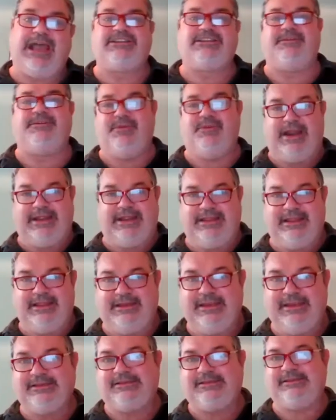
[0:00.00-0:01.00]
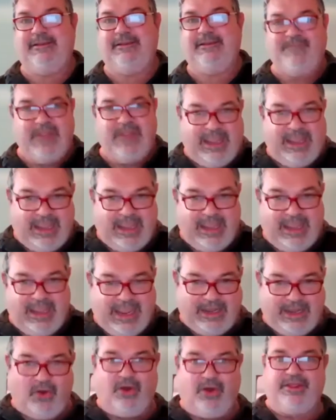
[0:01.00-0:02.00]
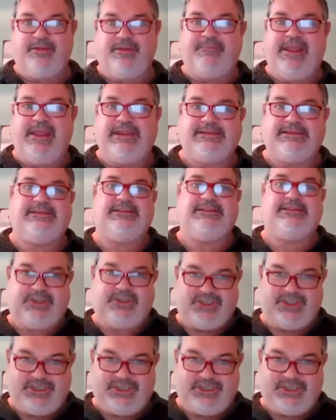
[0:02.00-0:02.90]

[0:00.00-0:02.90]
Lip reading: and there is another basis which is